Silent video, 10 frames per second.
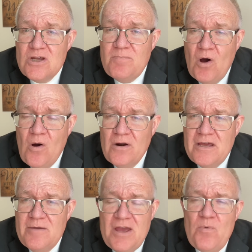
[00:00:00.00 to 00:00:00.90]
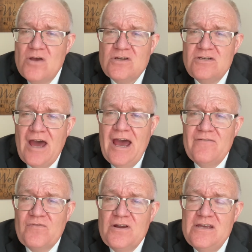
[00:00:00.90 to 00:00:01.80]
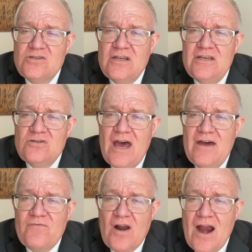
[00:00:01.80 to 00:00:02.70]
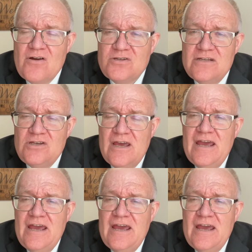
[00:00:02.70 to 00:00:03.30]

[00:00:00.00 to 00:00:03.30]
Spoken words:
upon him. He wasn't dying for his sin. He was dying for our sins.